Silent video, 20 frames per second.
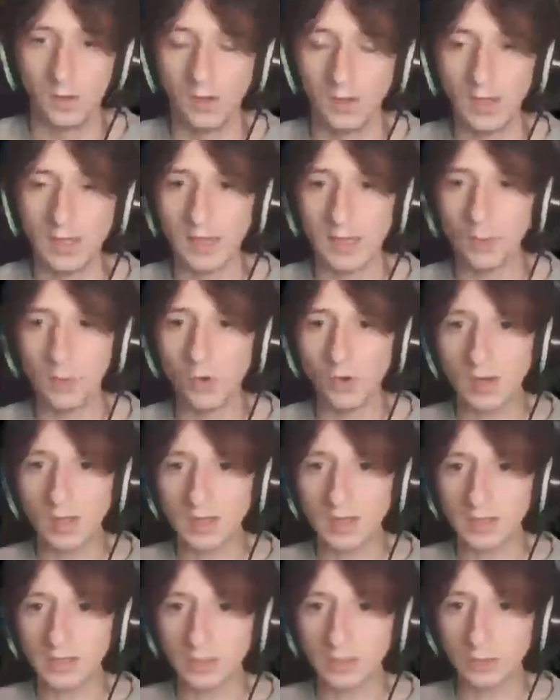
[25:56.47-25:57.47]
Okay, what
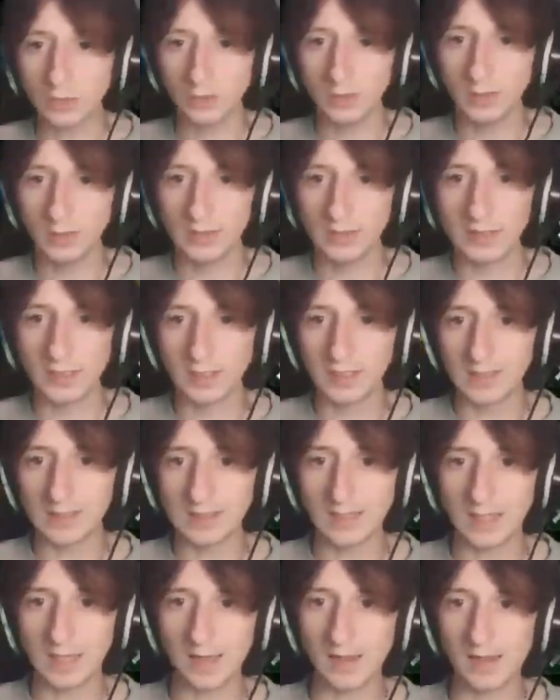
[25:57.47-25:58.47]
I like to do is I like
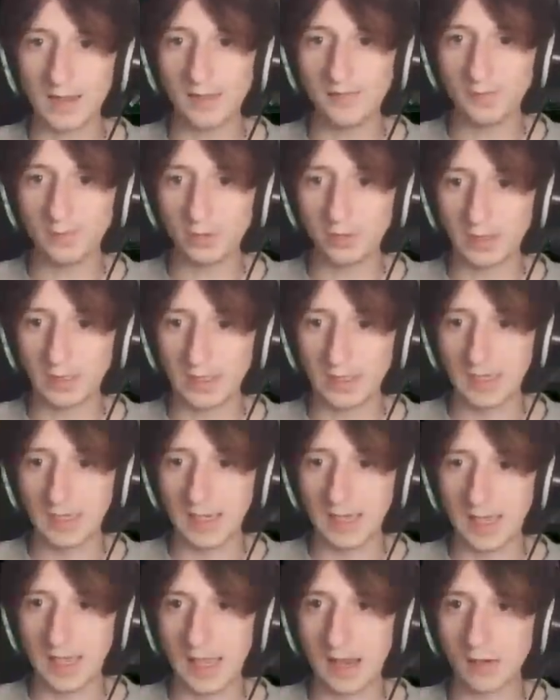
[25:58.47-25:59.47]
to gather everybody in
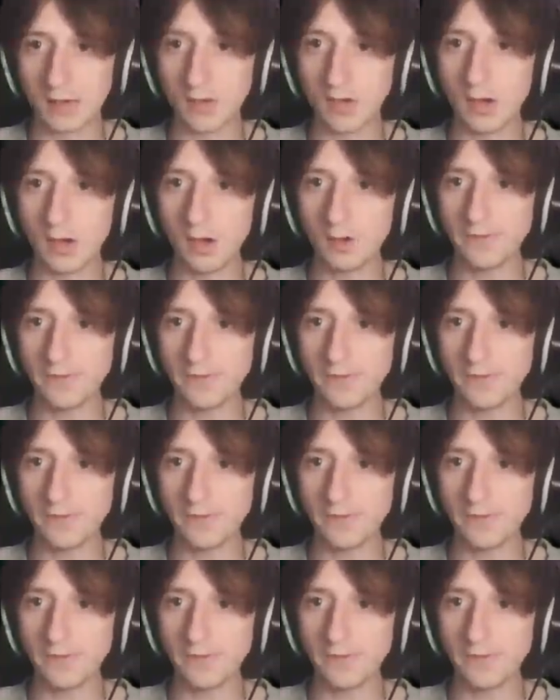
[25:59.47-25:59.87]
an area